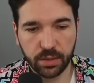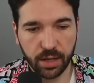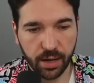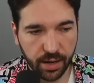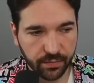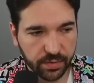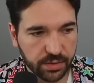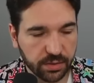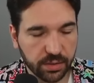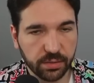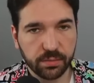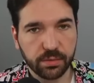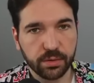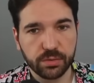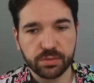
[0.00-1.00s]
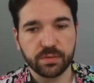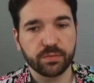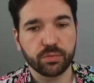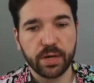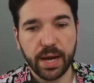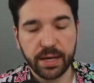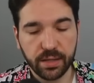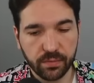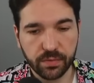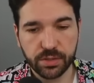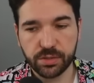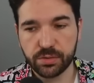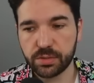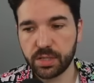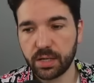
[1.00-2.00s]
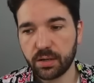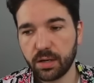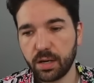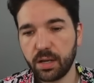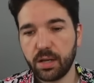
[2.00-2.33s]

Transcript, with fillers: Obviously, there's a variety of issues there.